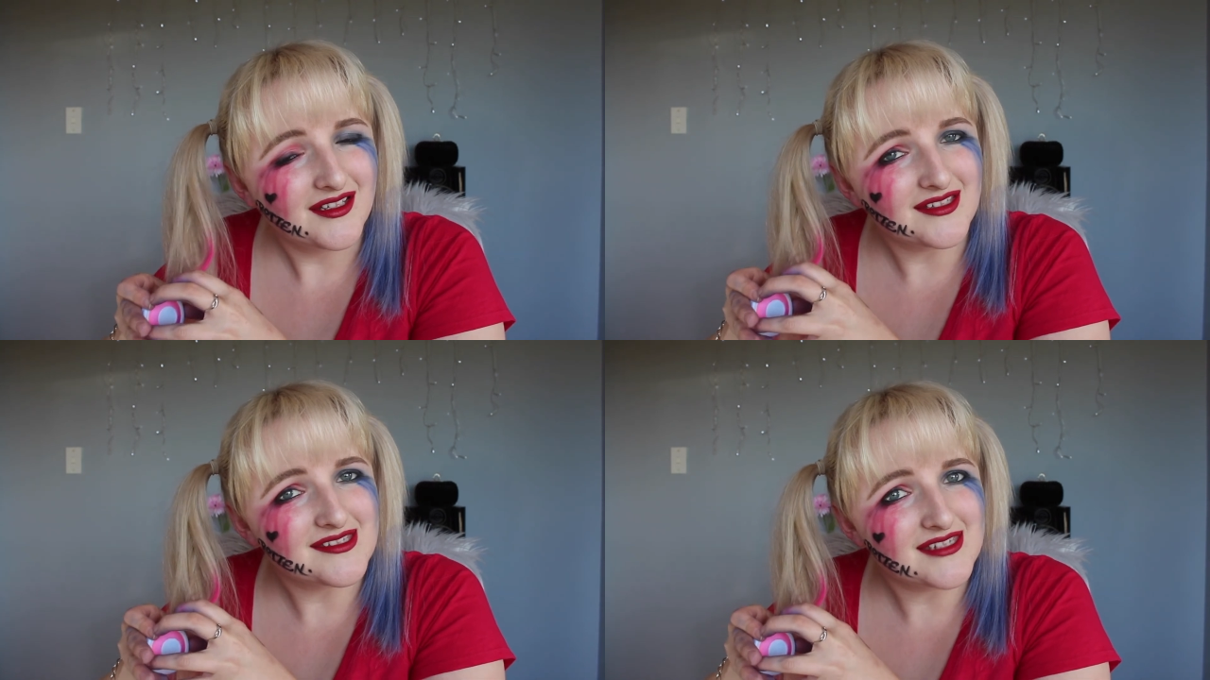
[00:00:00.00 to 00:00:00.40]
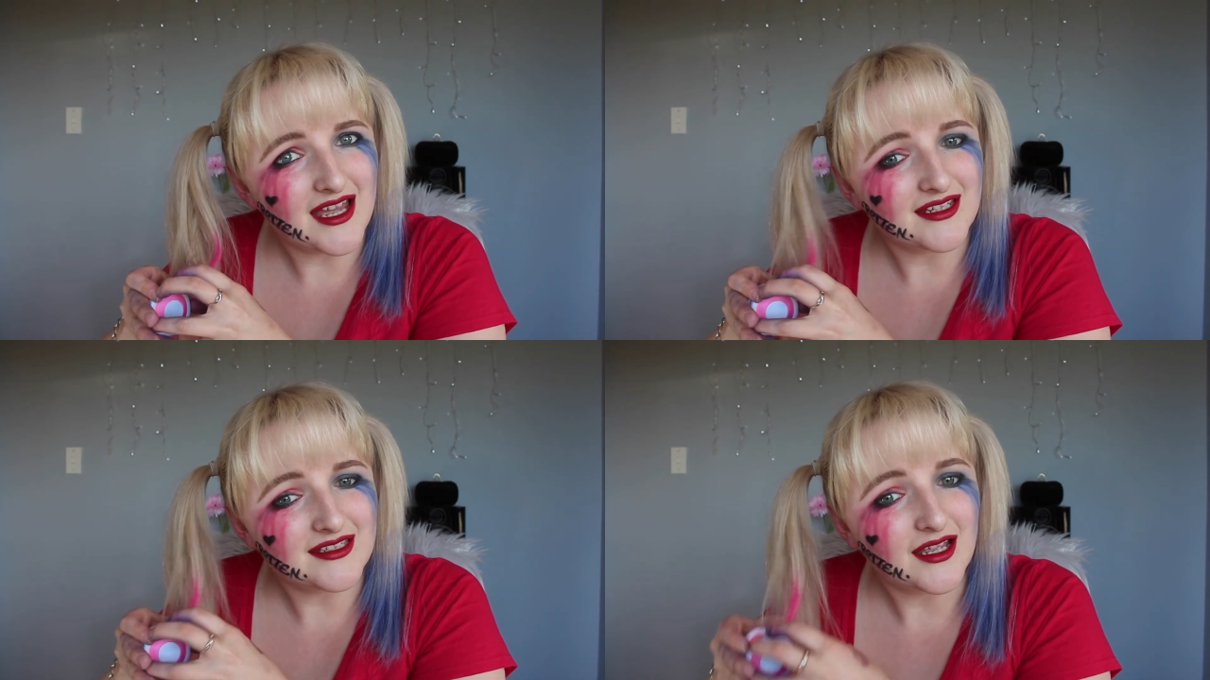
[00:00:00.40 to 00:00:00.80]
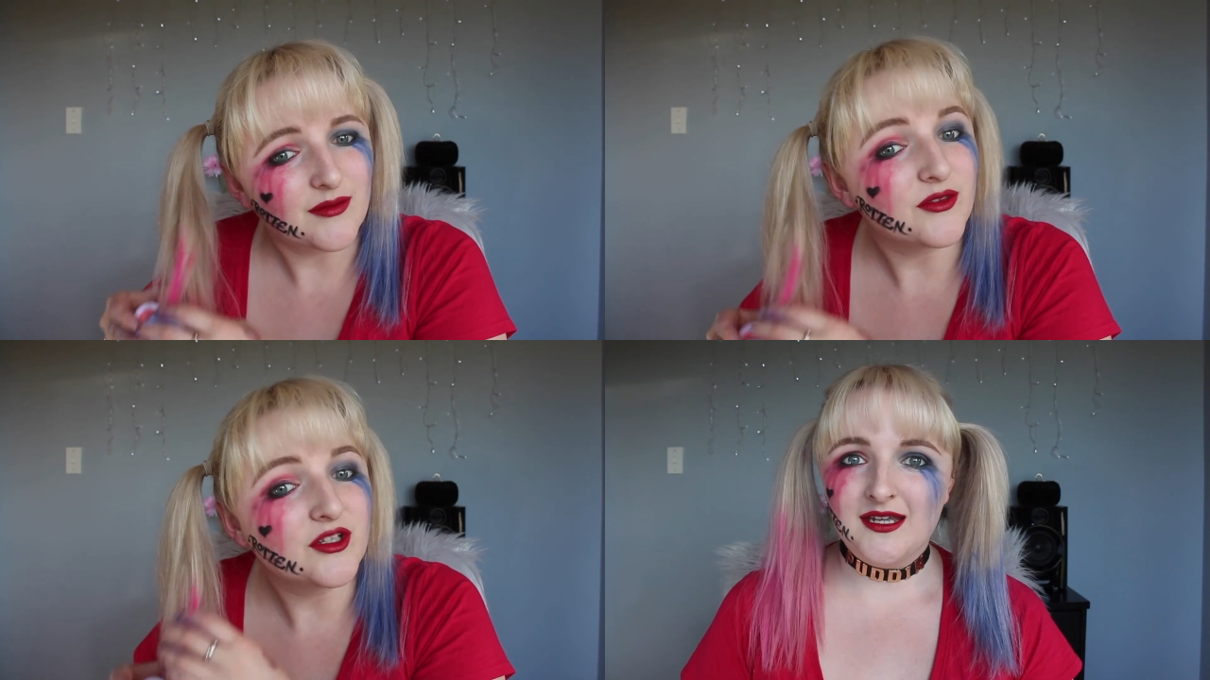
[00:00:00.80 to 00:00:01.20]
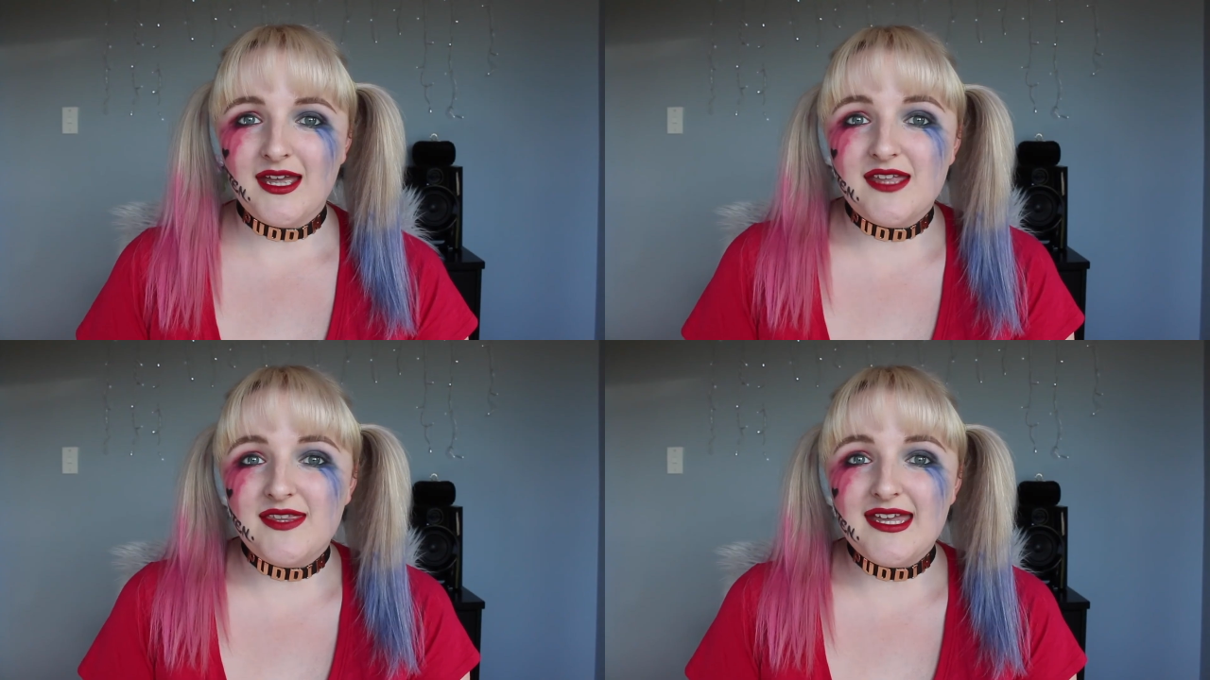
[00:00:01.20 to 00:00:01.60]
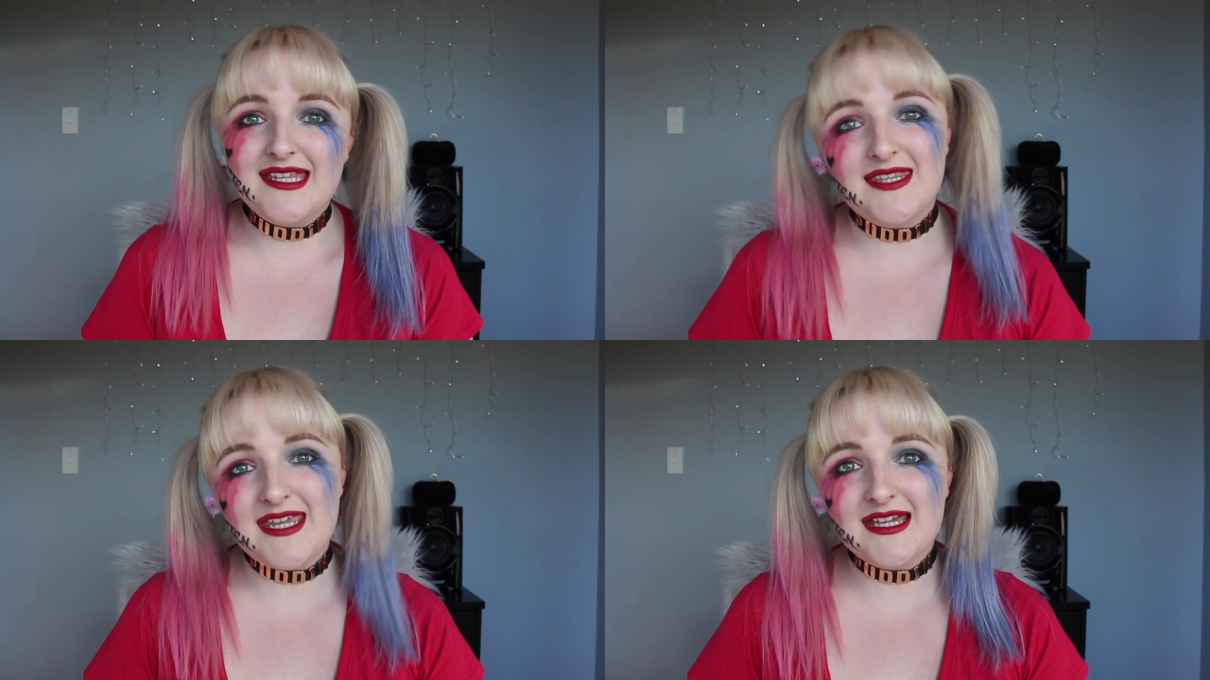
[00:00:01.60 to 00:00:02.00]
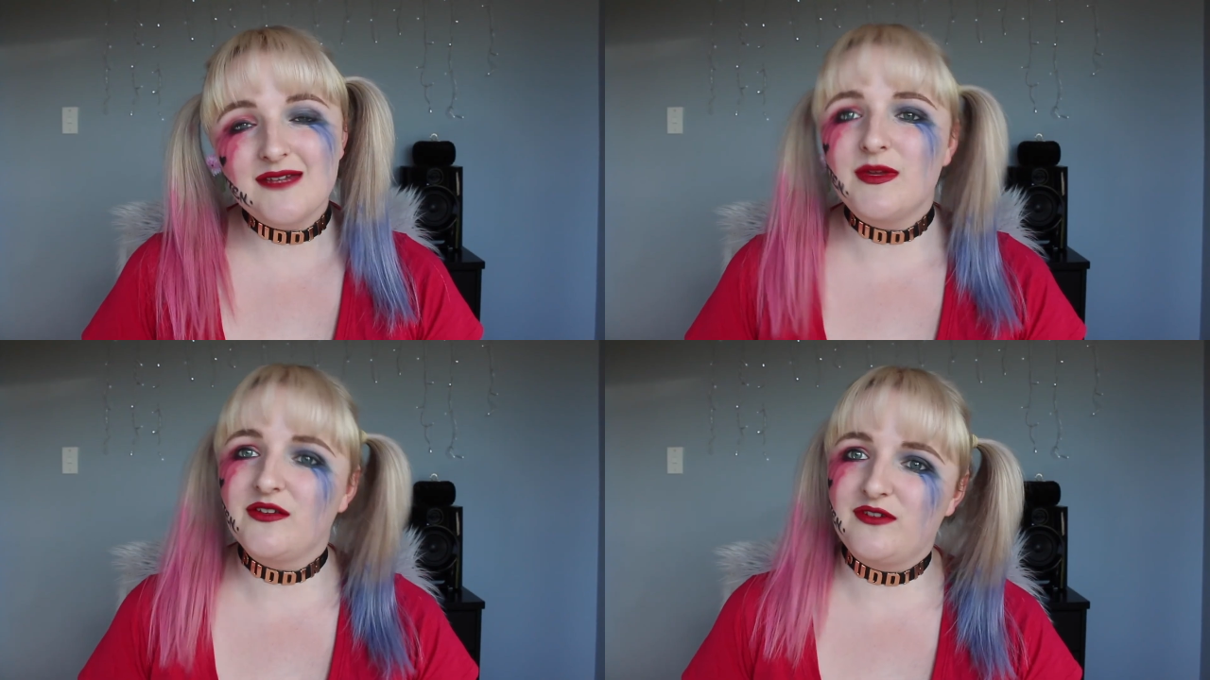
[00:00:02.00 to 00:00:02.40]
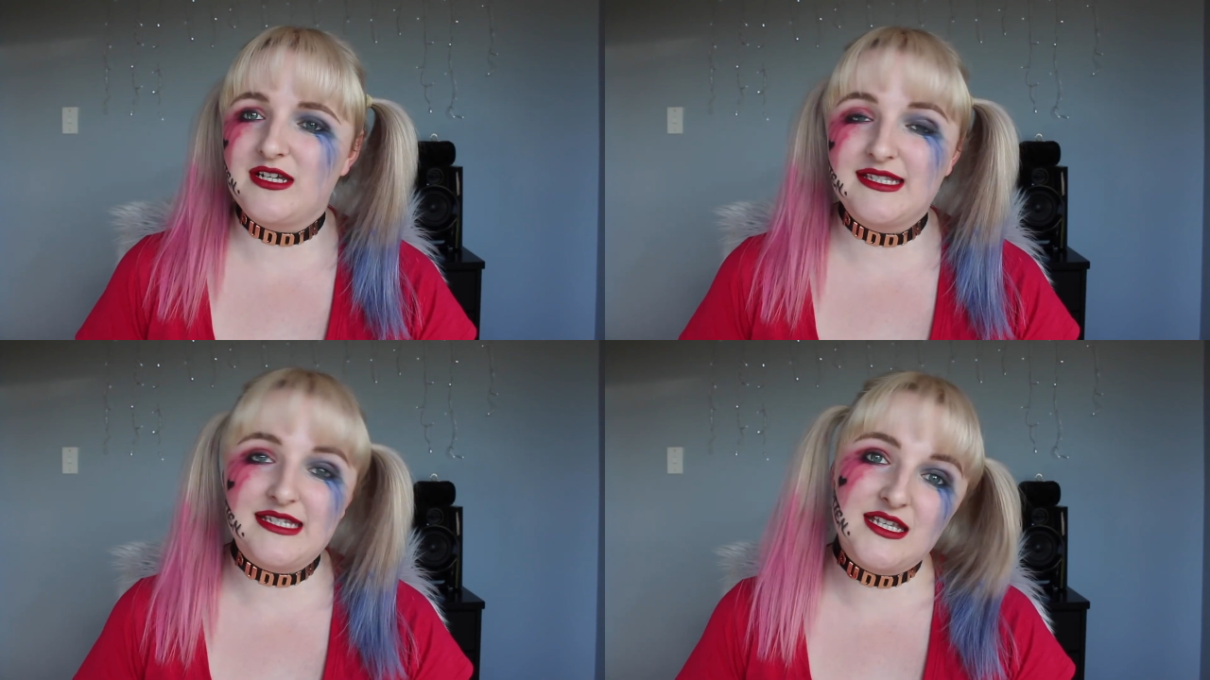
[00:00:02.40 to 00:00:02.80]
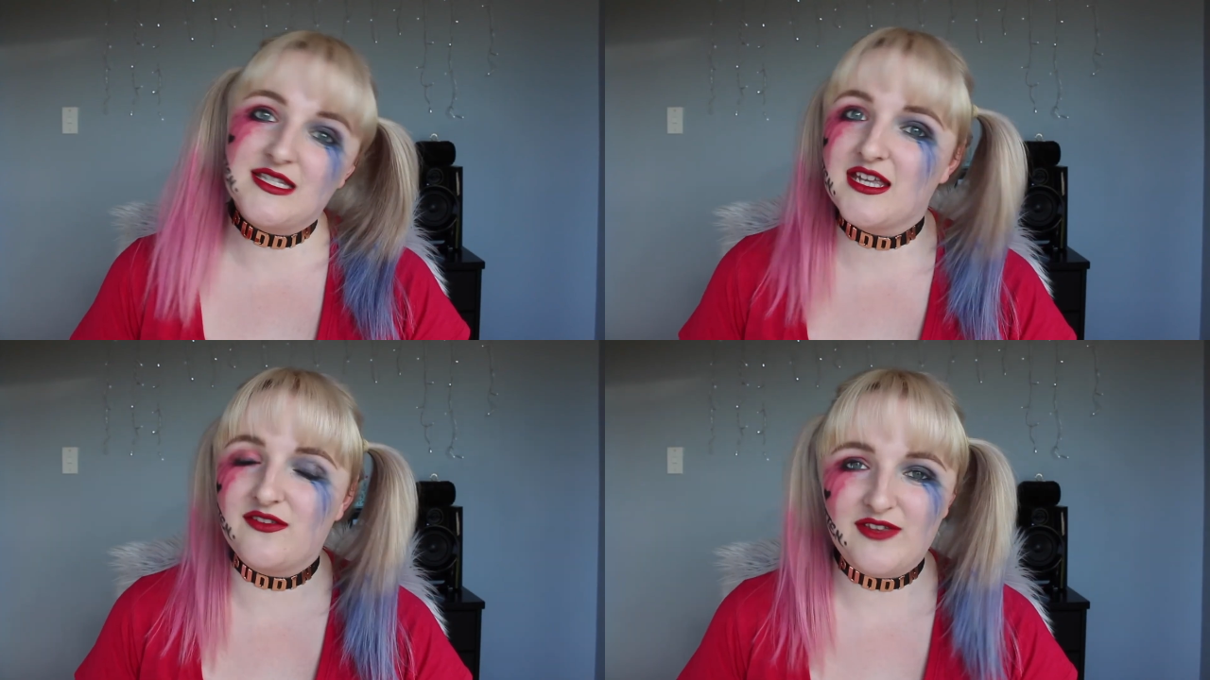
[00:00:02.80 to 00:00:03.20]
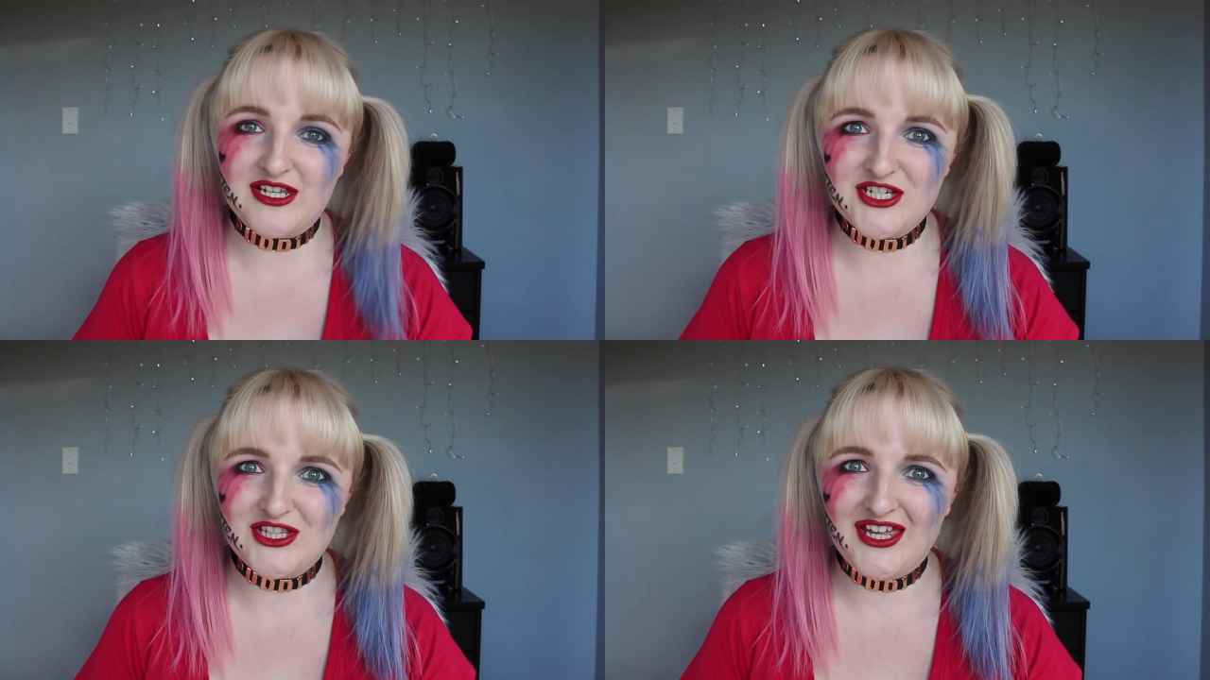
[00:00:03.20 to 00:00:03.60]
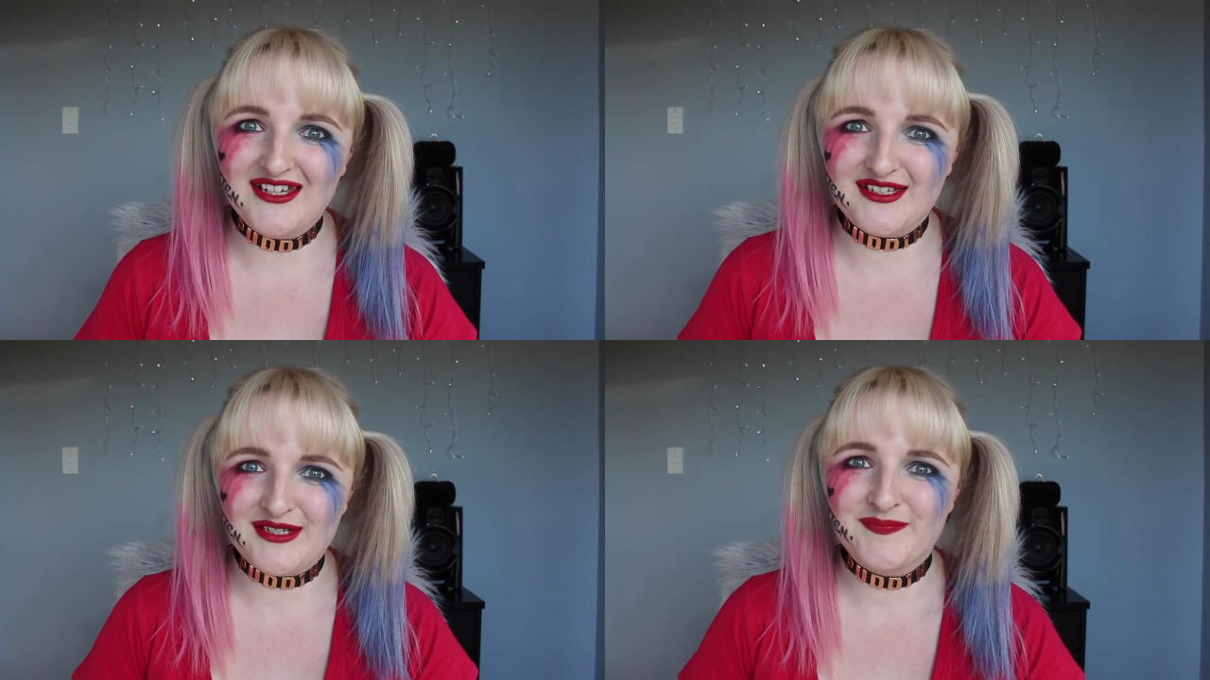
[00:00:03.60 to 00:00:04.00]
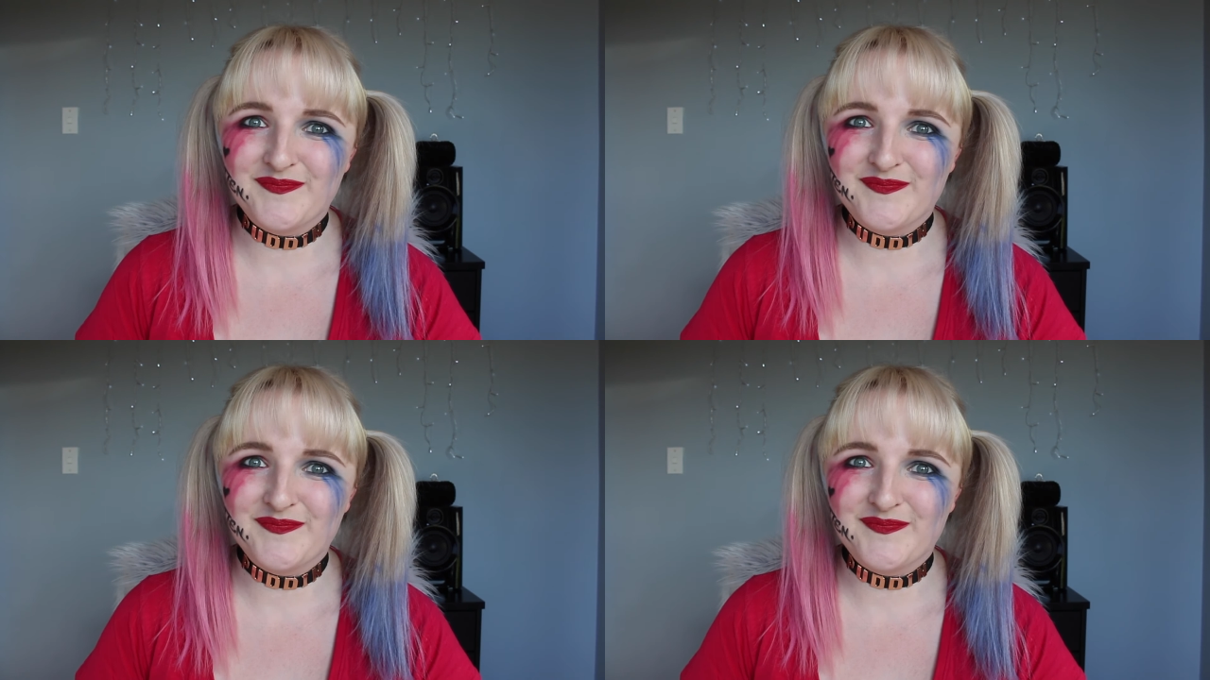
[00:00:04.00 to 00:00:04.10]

It's started to come through. And there, my friends, is the finished look.